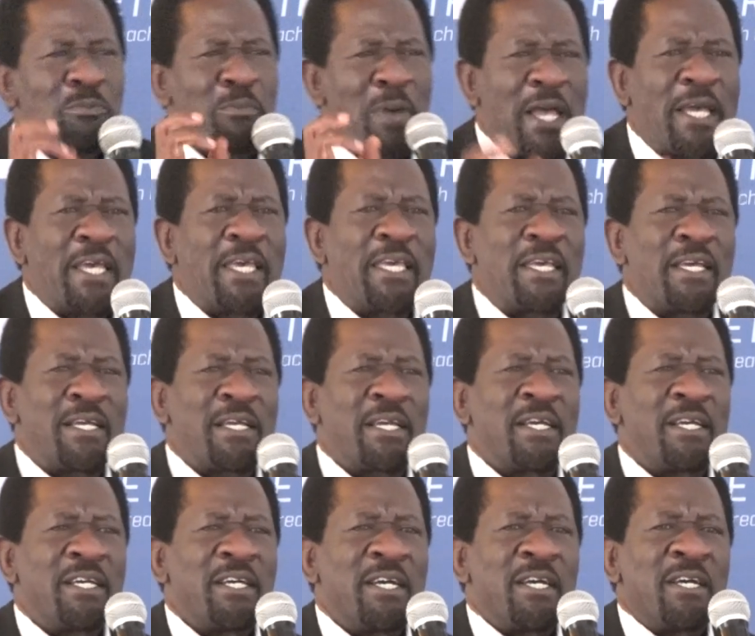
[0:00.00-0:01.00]
making
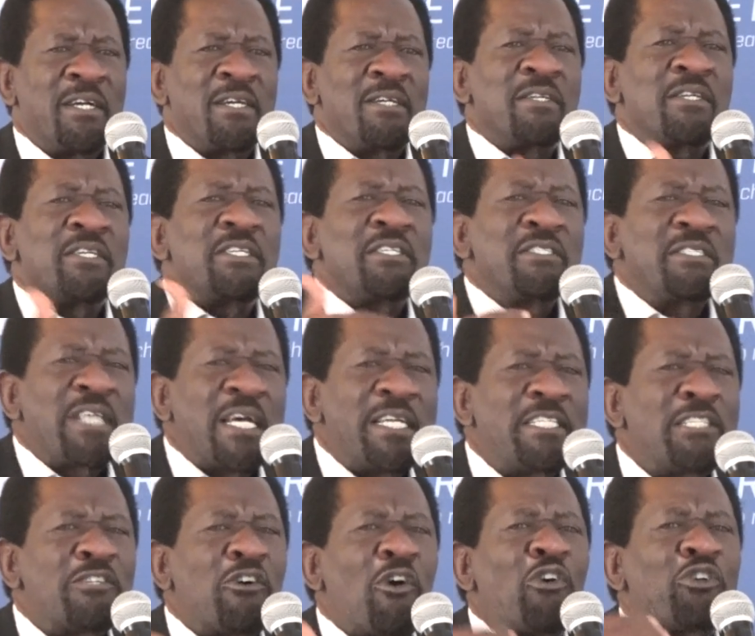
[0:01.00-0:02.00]
is
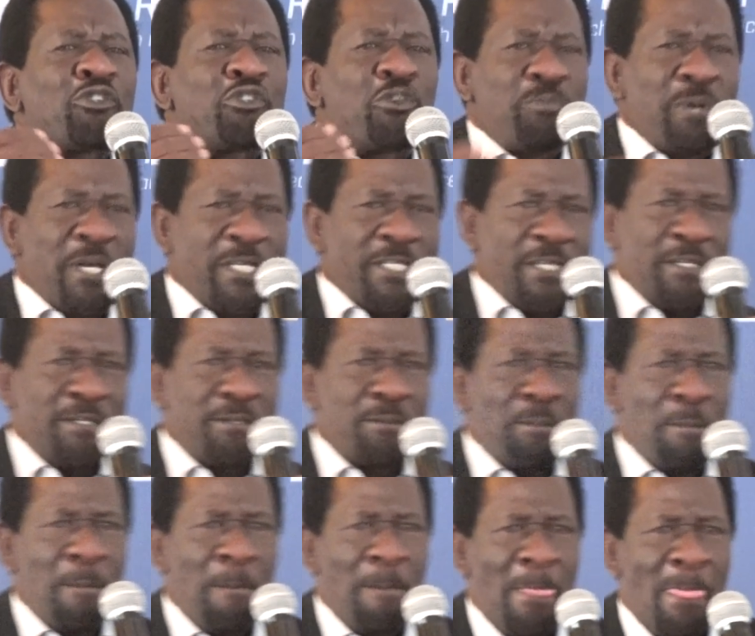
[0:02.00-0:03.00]
getting automated,
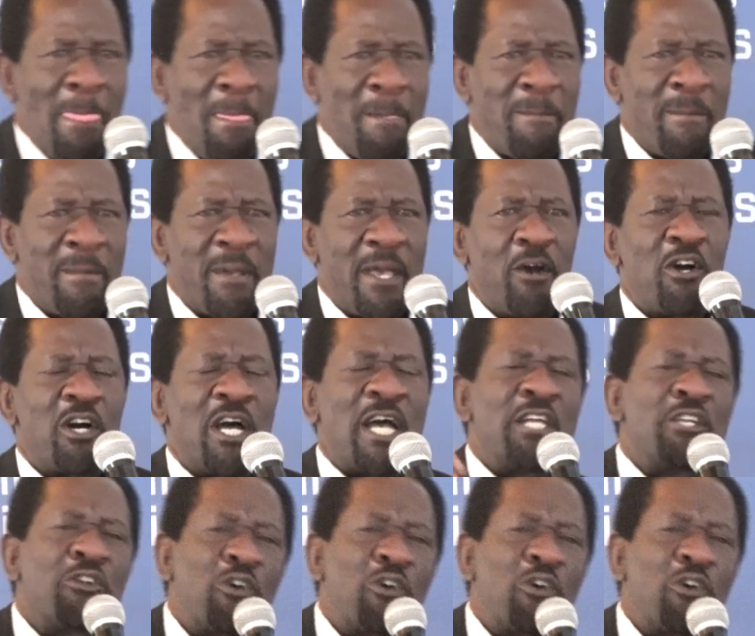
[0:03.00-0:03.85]
and